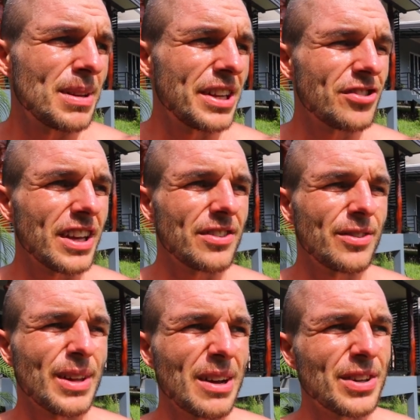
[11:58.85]
Please share this
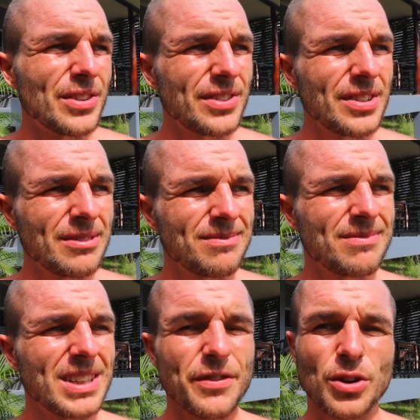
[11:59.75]
with others.
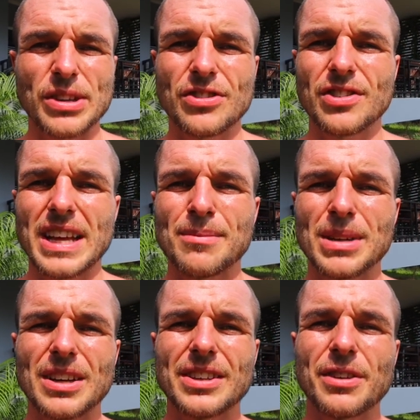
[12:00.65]
Leave your questions down
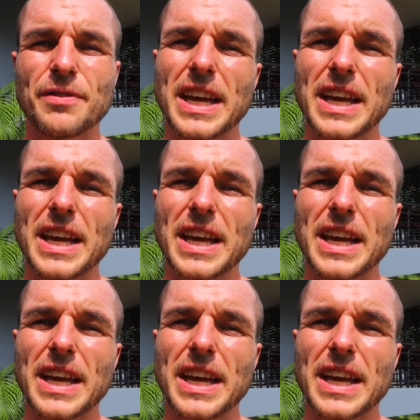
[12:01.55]
below, and don't